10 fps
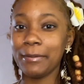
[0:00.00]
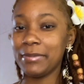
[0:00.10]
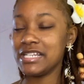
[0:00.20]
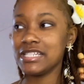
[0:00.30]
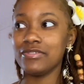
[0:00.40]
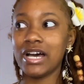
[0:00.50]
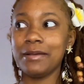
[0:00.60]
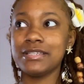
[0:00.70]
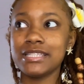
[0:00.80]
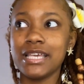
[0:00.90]
beachy
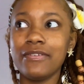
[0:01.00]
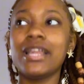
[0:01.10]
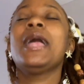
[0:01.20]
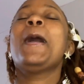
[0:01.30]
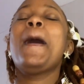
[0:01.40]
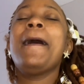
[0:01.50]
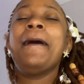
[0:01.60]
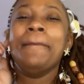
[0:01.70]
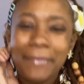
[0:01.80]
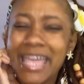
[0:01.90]
vibes. It's giving
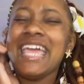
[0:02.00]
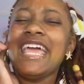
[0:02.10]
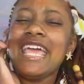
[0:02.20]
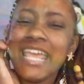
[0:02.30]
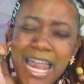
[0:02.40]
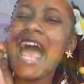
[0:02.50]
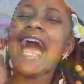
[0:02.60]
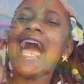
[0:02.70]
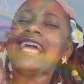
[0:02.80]
midnight